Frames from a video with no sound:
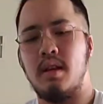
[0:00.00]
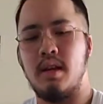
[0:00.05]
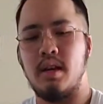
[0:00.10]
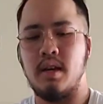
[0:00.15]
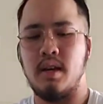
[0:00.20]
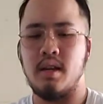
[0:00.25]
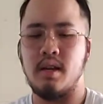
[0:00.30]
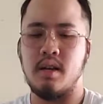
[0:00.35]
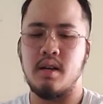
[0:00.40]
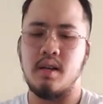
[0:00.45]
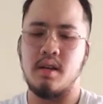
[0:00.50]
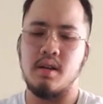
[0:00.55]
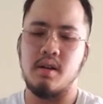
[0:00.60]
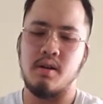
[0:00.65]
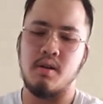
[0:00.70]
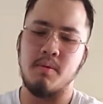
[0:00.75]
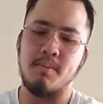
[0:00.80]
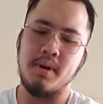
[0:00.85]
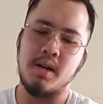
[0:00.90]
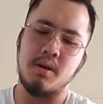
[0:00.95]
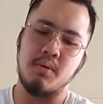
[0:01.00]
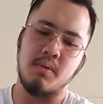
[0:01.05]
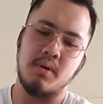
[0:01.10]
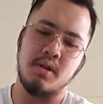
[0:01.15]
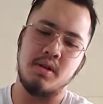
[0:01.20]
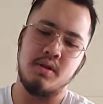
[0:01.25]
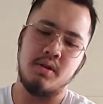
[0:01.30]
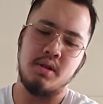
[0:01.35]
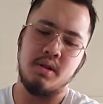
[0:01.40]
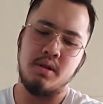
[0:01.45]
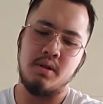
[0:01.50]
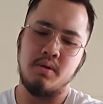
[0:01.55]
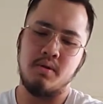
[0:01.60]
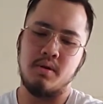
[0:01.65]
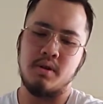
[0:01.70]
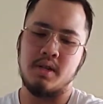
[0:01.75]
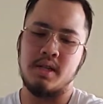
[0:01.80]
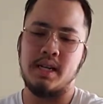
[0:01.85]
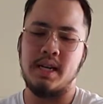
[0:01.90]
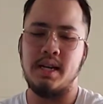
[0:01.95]
and no matter what you do or
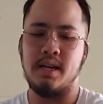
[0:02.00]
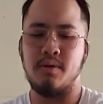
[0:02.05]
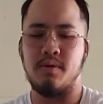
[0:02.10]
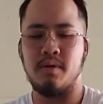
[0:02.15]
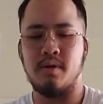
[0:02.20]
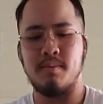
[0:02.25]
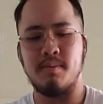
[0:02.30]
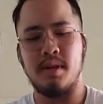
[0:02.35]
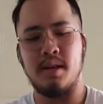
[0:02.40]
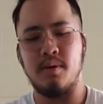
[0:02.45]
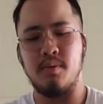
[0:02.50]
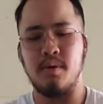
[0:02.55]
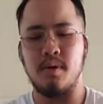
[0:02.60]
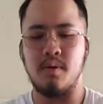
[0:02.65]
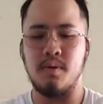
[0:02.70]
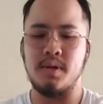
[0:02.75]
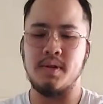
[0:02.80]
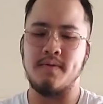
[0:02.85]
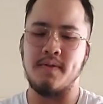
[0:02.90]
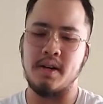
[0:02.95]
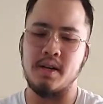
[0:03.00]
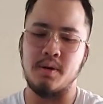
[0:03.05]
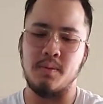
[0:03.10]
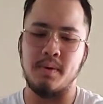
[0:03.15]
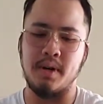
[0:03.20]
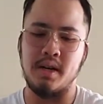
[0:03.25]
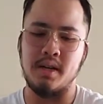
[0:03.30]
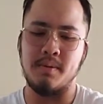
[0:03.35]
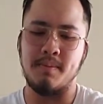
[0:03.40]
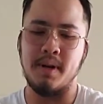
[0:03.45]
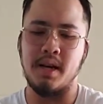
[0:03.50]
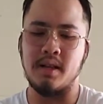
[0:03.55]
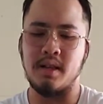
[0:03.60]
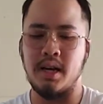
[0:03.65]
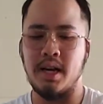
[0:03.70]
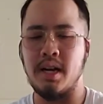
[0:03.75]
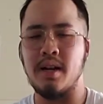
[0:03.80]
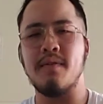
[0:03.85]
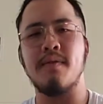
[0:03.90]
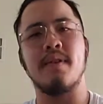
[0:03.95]
say to him, he would always find a way to make
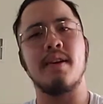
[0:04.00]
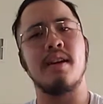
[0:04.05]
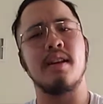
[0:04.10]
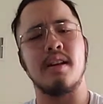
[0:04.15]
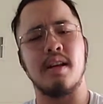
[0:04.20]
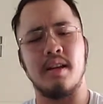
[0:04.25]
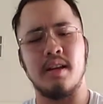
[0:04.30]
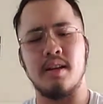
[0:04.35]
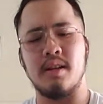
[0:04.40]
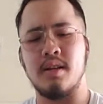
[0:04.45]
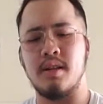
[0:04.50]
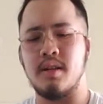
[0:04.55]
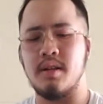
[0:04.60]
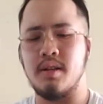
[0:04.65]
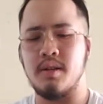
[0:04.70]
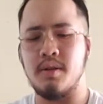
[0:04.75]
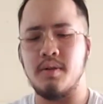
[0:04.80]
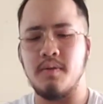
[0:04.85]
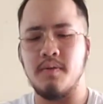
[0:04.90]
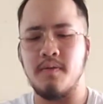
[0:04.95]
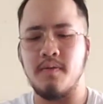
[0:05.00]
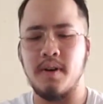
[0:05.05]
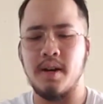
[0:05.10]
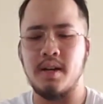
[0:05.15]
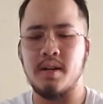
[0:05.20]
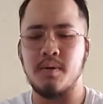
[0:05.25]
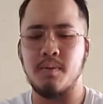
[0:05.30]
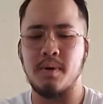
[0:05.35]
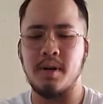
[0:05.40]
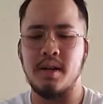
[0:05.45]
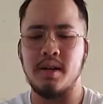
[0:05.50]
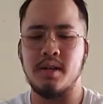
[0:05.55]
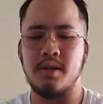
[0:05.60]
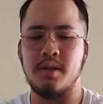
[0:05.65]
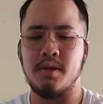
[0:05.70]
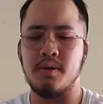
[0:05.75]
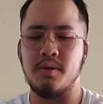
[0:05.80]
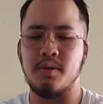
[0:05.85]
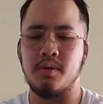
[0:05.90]
light of it and to find a way to